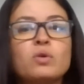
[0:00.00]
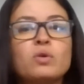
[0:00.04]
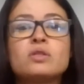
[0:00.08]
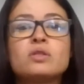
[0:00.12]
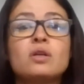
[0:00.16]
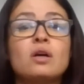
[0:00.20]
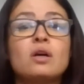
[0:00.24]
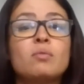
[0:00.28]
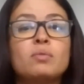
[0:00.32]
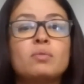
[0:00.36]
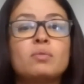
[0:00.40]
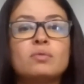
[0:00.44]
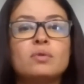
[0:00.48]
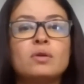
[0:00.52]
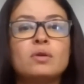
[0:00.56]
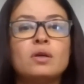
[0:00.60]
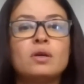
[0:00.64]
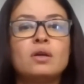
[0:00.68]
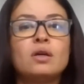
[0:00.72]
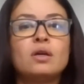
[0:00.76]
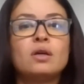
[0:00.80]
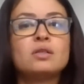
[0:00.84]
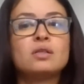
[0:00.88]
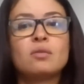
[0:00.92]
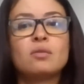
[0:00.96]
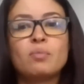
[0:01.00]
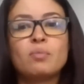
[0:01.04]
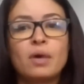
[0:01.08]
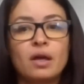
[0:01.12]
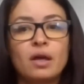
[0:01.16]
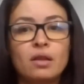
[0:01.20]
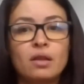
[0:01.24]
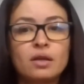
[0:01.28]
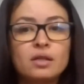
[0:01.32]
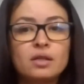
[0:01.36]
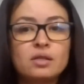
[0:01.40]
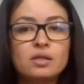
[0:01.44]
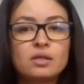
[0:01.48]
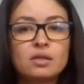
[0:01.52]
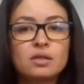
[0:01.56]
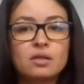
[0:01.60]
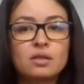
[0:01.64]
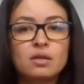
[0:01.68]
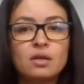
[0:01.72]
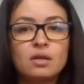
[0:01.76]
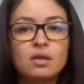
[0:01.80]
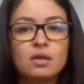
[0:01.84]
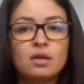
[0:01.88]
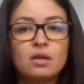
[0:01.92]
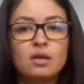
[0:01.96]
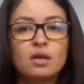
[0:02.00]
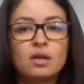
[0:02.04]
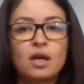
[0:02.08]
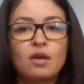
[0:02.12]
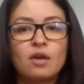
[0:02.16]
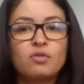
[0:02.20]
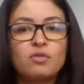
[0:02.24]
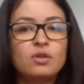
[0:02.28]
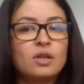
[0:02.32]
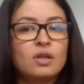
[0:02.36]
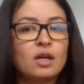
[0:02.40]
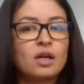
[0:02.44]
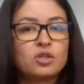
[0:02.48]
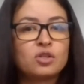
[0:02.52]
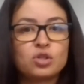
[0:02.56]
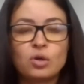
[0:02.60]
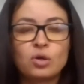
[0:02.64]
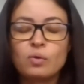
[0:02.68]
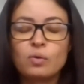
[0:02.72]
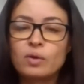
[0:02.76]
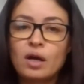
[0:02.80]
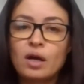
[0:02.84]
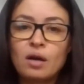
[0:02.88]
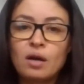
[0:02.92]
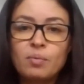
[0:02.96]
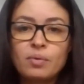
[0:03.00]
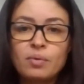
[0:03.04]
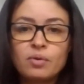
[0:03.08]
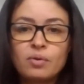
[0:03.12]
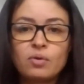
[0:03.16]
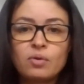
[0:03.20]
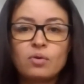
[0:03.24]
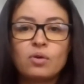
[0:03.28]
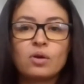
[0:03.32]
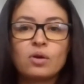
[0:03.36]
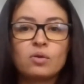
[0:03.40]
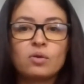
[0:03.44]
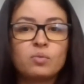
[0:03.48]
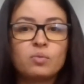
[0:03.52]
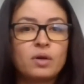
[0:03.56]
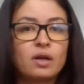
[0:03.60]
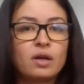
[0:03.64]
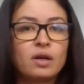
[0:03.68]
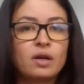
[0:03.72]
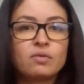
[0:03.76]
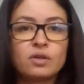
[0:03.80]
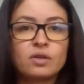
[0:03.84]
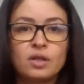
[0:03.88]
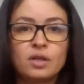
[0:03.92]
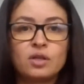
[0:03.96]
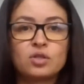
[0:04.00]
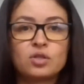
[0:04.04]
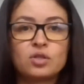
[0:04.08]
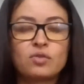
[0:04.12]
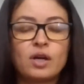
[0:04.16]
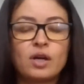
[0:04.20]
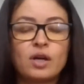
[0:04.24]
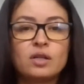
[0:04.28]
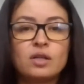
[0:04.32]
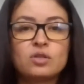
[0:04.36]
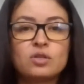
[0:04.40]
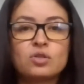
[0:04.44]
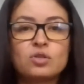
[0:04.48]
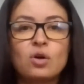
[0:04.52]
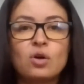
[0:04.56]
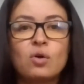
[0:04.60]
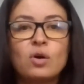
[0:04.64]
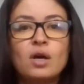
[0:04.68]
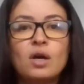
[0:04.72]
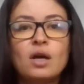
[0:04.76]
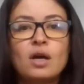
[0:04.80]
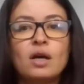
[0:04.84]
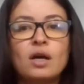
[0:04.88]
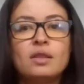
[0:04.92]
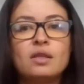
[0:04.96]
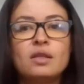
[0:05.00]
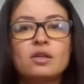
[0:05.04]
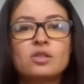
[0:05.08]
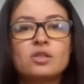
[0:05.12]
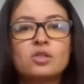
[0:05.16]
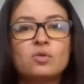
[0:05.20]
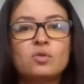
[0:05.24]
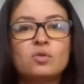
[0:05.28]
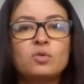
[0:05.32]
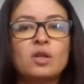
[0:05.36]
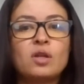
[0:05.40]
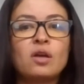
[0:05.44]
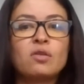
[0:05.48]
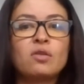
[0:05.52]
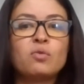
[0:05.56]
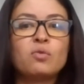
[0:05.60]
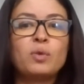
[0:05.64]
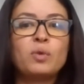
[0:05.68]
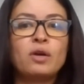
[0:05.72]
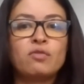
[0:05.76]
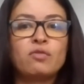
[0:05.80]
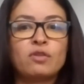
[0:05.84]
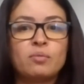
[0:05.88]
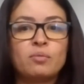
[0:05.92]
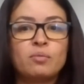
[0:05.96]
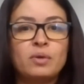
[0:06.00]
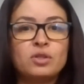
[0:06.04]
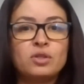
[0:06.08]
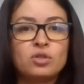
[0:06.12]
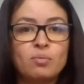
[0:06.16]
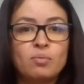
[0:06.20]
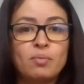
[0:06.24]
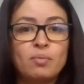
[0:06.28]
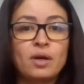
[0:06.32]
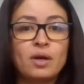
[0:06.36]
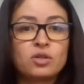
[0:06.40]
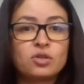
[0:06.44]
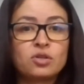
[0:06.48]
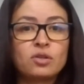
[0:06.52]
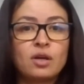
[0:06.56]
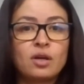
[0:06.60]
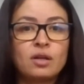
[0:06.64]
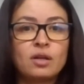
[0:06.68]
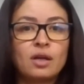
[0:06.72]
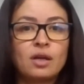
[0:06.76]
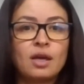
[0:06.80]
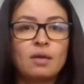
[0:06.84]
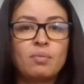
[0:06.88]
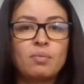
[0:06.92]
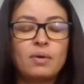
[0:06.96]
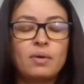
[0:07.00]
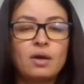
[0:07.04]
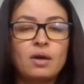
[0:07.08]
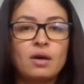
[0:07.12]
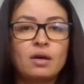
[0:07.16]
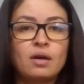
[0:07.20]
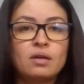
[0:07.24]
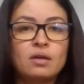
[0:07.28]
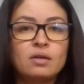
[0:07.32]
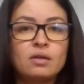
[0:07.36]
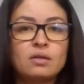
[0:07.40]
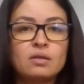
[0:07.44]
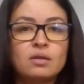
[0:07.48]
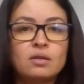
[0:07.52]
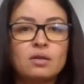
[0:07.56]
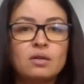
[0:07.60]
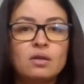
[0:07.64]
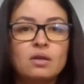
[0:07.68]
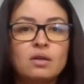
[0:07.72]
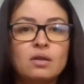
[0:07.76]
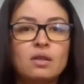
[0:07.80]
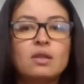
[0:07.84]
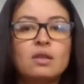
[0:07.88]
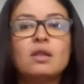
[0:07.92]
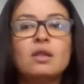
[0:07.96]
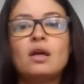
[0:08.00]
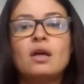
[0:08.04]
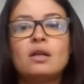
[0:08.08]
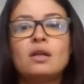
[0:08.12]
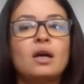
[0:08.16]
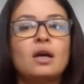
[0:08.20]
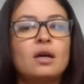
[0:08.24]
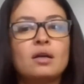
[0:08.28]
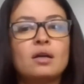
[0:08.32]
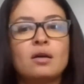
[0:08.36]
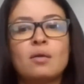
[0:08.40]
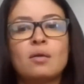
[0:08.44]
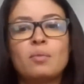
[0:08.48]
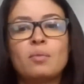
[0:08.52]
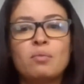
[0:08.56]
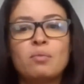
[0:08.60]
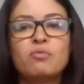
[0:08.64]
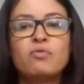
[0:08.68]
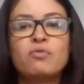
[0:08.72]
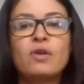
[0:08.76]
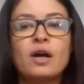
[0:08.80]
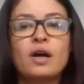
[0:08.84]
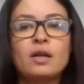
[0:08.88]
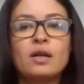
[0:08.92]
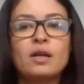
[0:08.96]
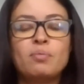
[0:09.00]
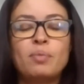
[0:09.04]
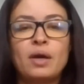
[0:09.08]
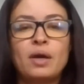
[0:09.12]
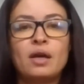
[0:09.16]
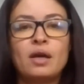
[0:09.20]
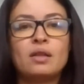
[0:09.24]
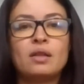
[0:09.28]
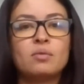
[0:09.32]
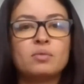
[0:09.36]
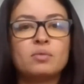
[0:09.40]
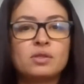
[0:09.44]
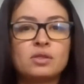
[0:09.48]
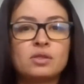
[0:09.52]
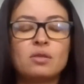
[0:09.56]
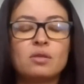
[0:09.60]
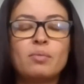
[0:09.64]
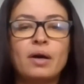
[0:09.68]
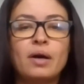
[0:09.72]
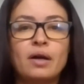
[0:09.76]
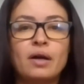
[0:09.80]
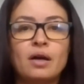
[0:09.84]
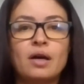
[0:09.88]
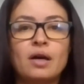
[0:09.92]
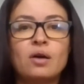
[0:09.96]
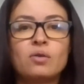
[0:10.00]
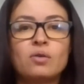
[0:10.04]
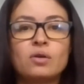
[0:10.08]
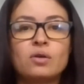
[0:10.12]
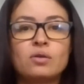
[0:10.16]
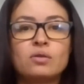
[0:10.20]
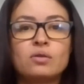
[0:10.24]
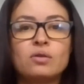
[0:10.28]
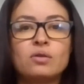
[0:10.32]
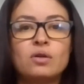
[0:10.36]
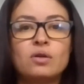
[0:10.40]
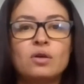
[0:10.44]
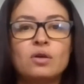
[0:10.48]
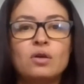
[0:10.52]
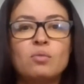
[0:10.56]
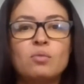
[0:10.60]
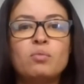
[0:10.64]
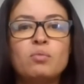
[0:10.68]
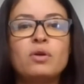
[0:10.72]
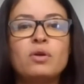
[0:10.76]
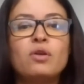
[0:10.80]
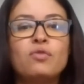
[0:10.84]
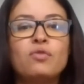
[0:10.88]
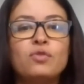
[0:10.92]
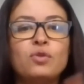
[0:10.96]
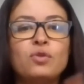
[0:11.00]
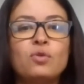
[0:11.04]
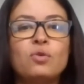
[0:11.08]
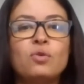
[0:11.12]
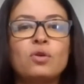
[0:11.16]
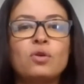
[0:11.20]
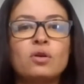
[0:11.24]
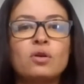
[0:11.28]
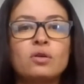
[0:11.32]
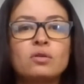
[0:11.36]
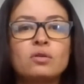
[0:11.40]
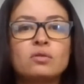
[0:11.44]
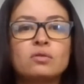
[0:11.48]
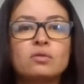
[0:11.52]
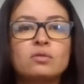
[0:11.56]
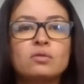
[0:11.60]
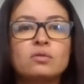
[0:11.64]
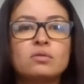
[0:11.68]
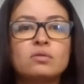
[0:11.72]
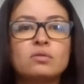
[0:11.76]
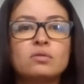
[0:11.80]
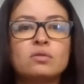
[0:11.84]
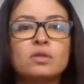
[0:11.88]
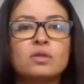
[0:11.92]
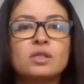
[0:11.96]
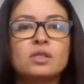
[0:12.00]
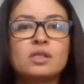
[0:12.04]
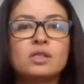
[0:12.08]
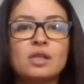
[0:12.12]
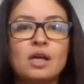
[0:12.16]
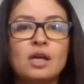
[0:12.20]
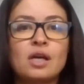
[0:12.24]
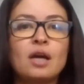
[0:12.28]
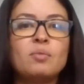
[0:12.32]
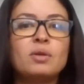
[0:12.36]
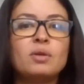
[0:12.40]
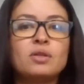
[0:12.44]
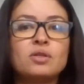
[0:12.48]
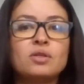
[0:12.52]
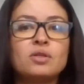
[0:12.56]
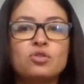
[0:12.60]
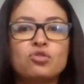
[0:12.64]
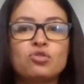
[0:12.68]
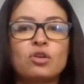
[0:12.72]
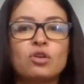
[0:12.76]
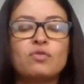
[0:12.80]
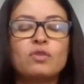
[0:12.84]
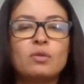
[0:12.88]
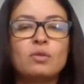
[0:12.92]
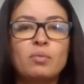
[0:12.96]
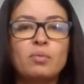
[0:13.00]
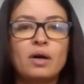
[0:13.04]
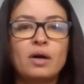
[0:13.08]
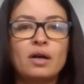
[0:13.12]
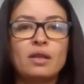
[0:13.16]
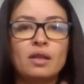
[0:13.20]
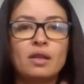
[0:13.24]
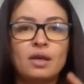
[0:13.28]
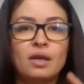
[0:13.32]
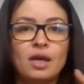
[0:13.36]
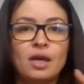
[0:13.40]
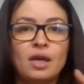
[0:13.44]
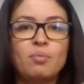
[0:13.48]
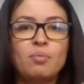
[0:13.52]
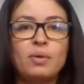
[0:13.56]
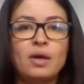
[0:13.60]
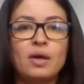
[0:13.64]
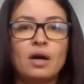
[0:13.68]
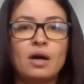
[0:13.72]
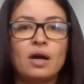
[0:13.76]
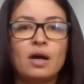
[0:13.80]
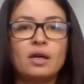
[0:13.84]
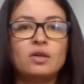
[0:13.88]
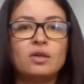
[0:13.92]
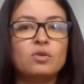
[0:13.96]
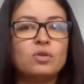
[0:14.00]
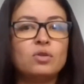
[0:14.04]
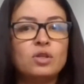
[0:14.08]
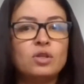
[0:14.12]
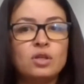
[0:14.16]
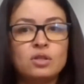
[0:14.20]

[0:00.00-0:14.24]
what's up? Is it my list? Have you not showed up or whatever it is, right? So there's another way for me to measure that KPI. Then I fine paying them still by hour. But if your assignment is driven by the KPI,